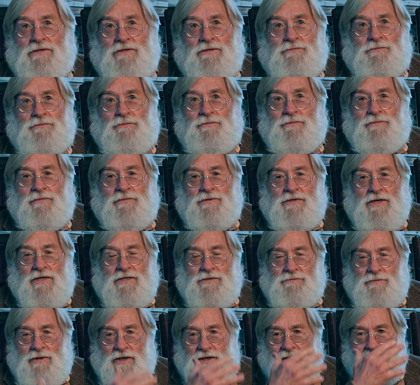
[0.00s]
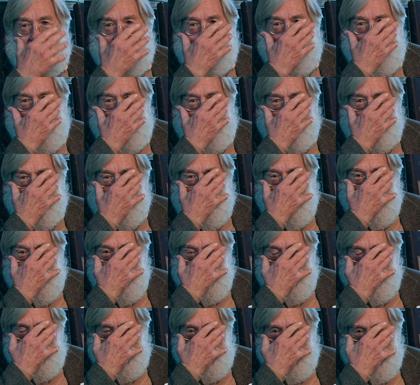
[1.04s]
is suspect. I mean, it's
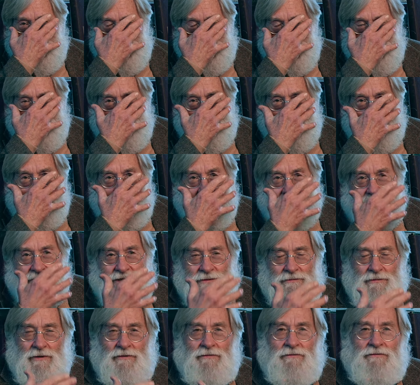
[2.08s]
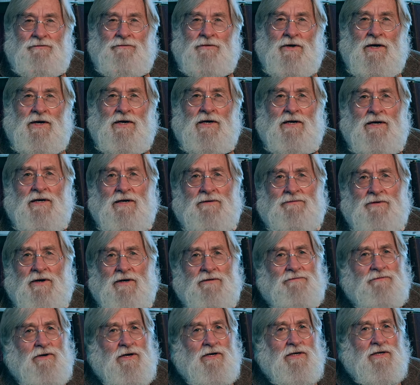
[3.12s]
all something far,
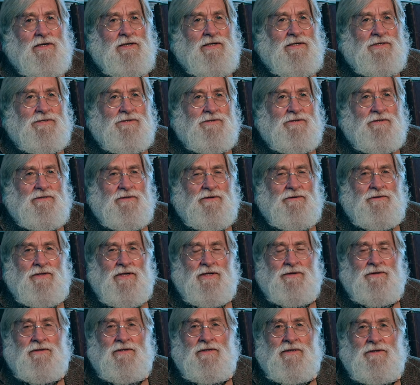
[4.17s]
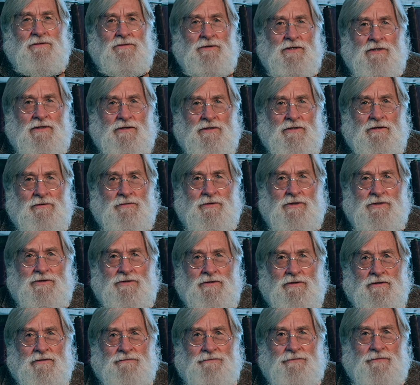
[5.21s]
far, far less than the thing in the
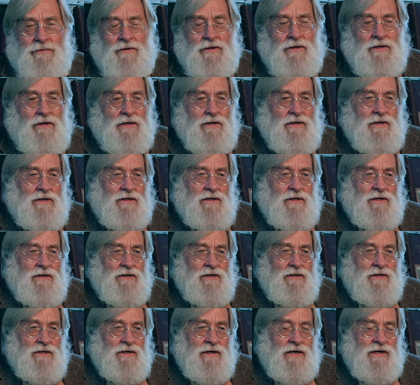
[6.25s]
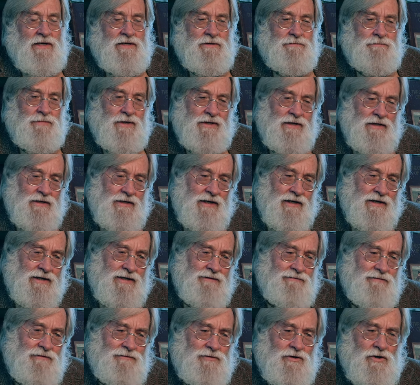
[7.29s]
original. And but yet,
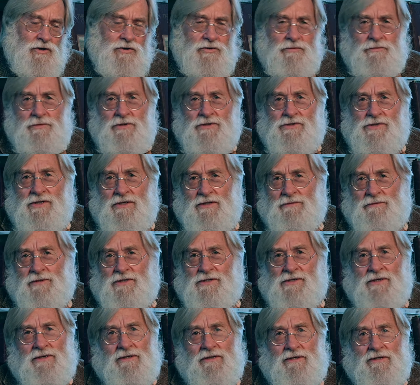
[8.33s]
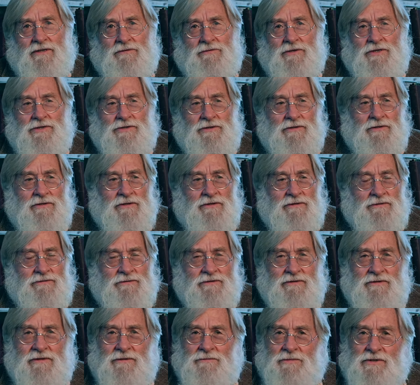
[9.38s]
even if you go to a museum and see it in the original,
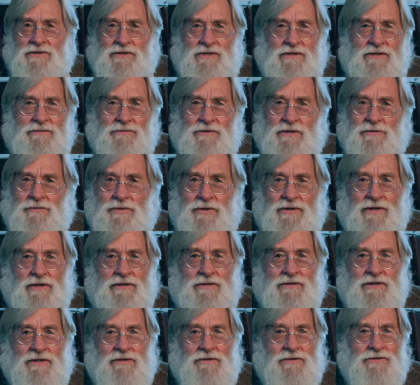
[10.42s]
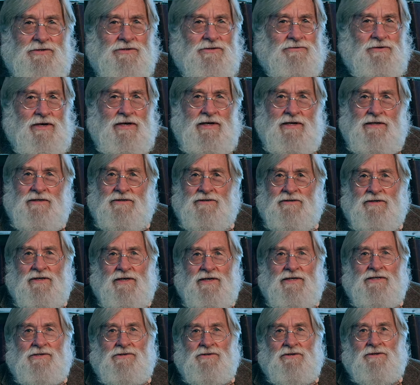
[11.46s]
the museums are putting such strange
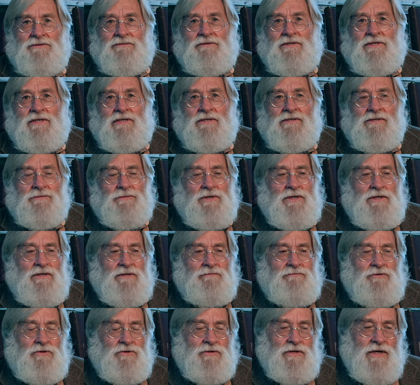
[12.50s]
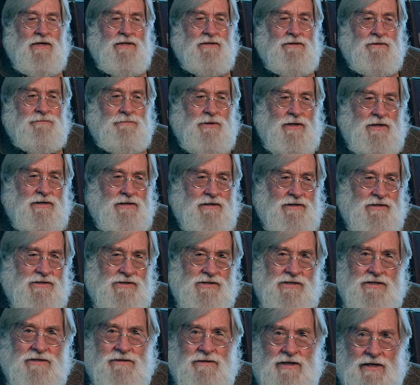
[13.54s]
lights on things. I mean, if you get paintings
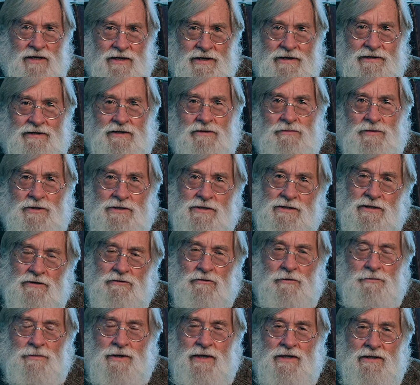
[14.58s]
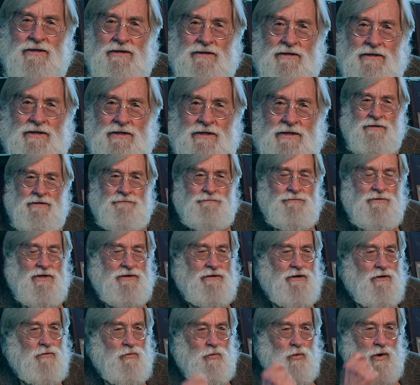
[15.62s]
in the light in which they were painted,
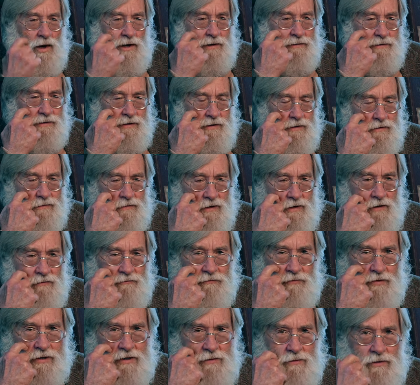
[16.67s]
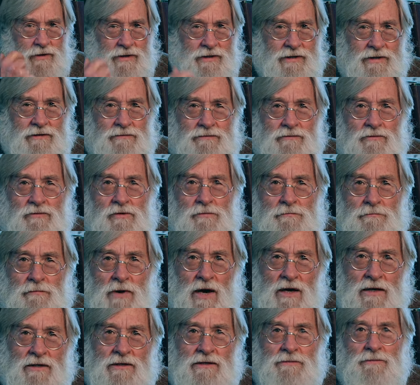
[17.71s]
they're they they are frequently
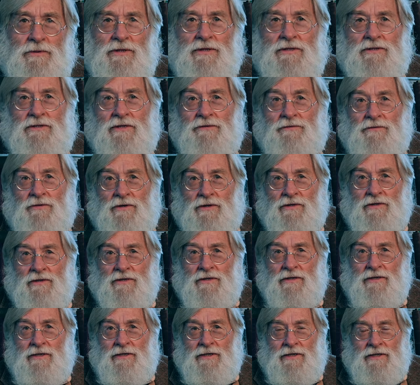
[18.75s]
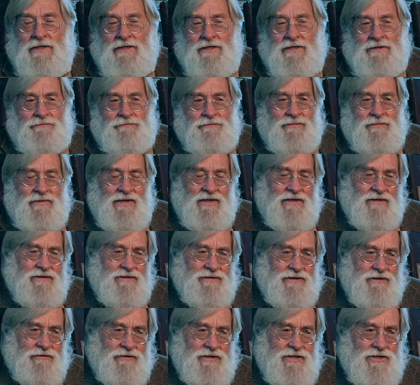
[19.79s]
remarkably different. Now,
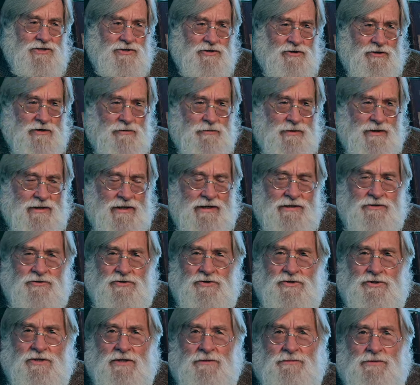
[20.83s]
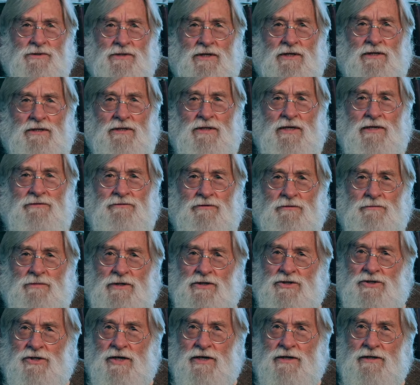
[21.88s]
their internal relationships can even be
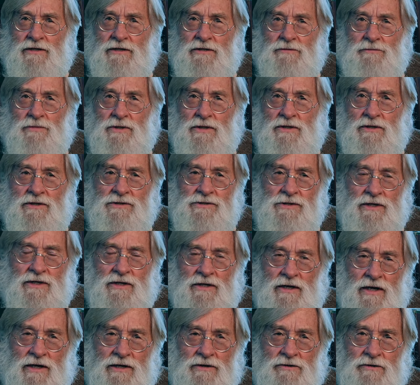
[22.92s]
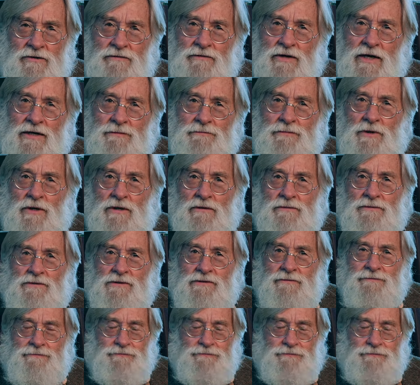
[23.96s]
changed because the color of light bulbs.